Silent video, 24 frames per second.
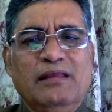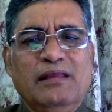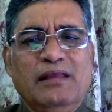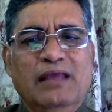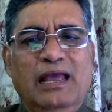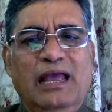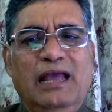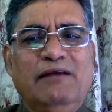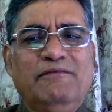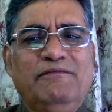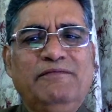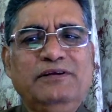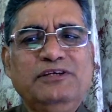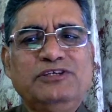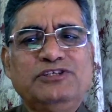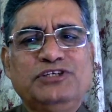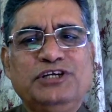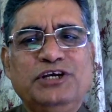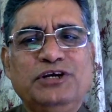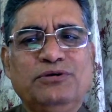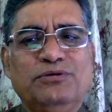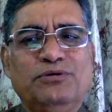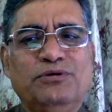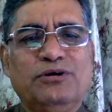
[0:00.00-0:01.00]
Every
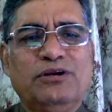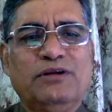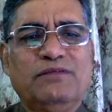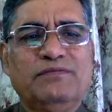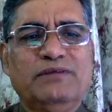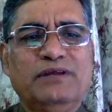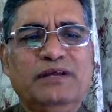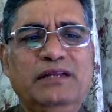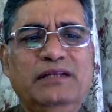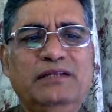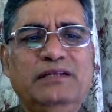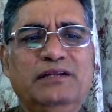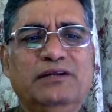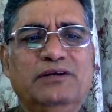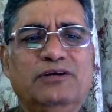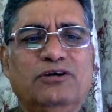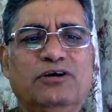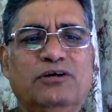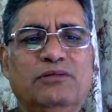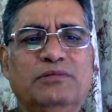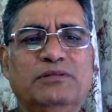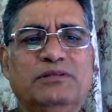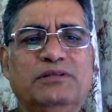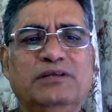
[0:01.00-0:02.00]
stakeholder of the Indian
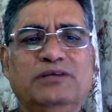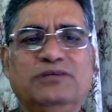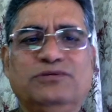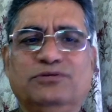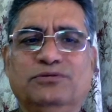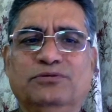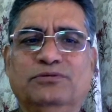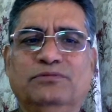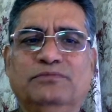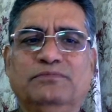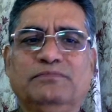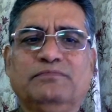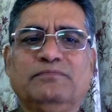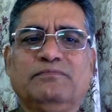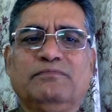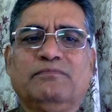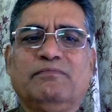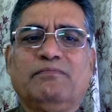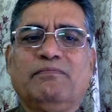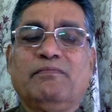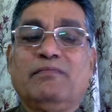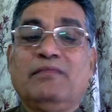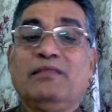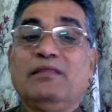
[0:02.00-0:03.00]
economy thinks so,
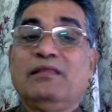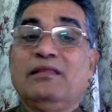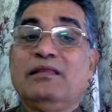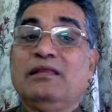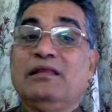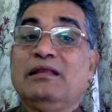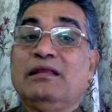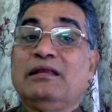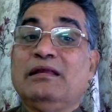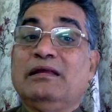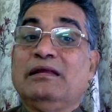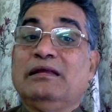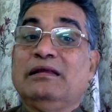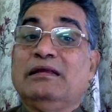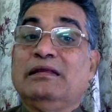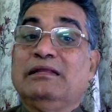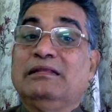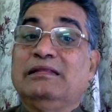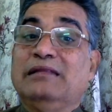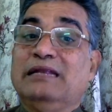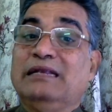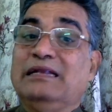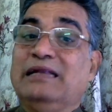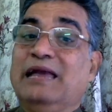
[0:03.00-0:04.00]

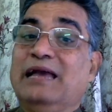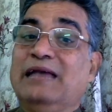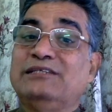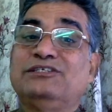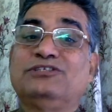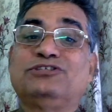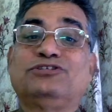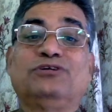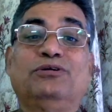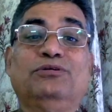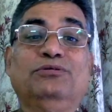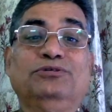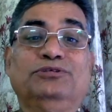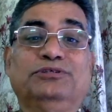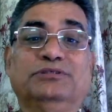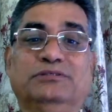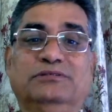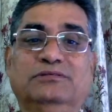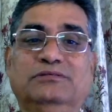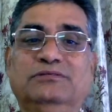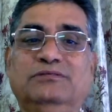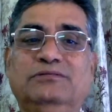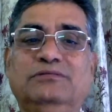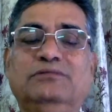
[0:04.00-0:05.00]
that as a
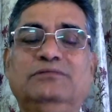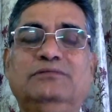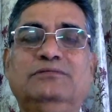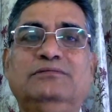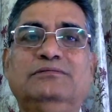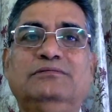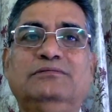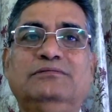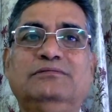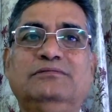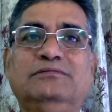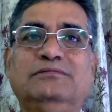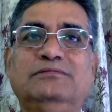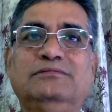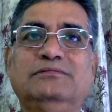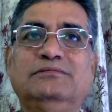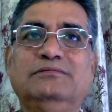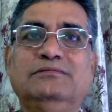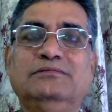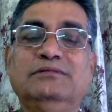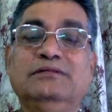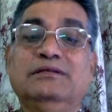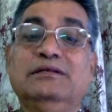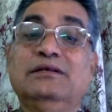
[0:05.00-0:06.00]
solution
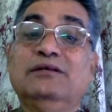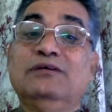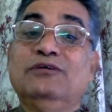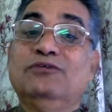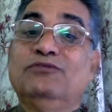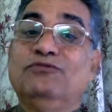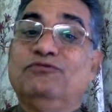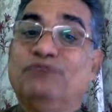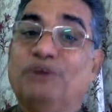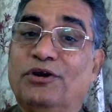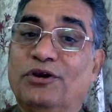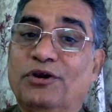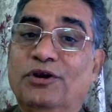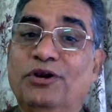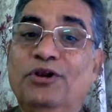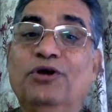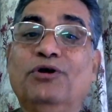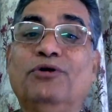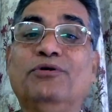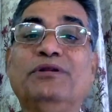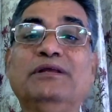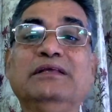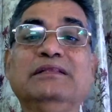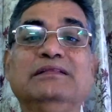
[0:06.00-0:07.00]
for
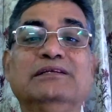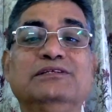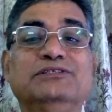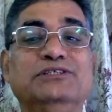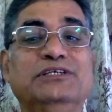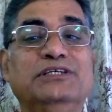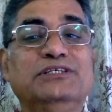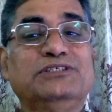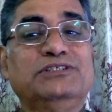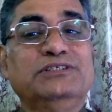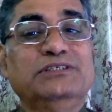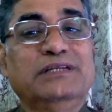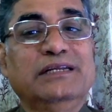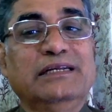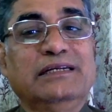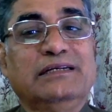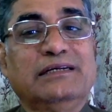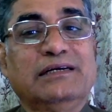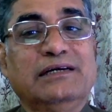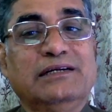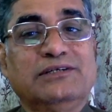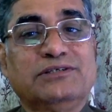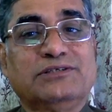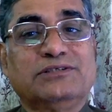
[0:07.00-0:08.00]
lowering the GST rate
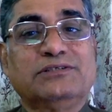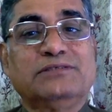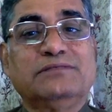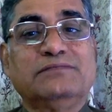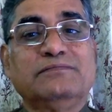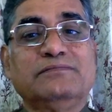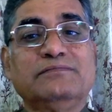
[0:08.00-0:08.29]
cuts,